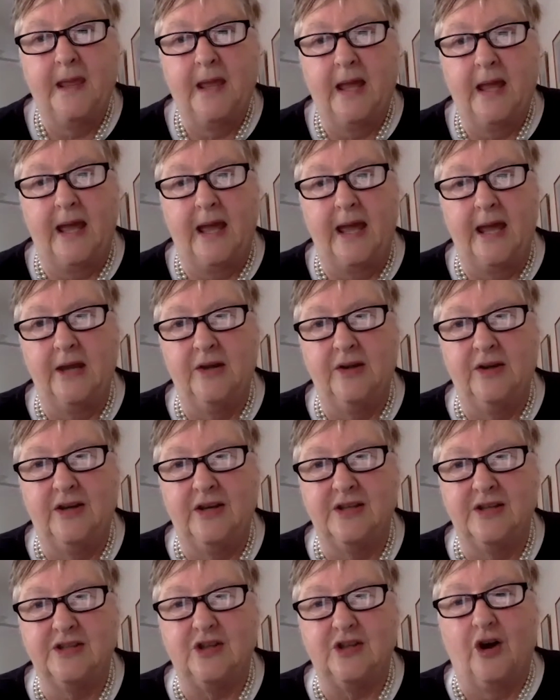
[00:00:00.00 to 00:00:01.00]
and
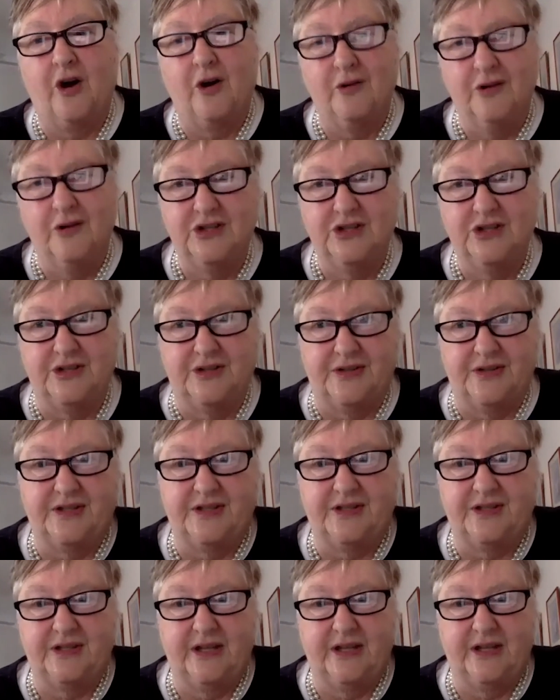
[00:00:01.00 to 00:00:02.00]
its
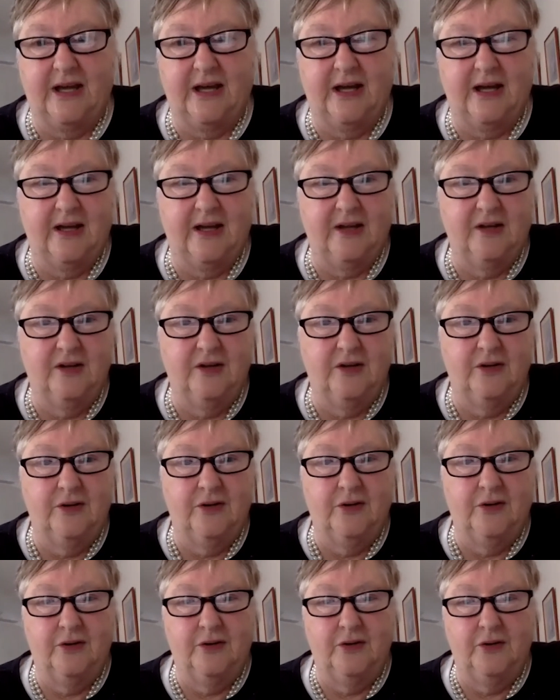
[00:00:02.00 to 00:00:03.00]
origins are
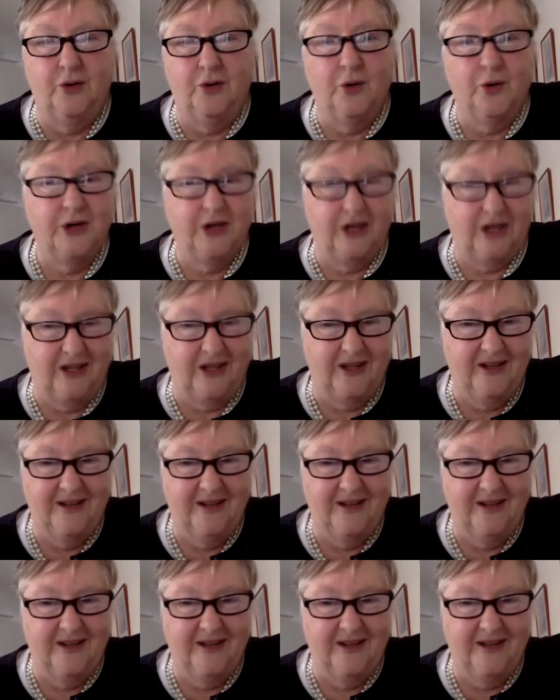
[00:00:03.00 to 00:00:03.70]
Nordic,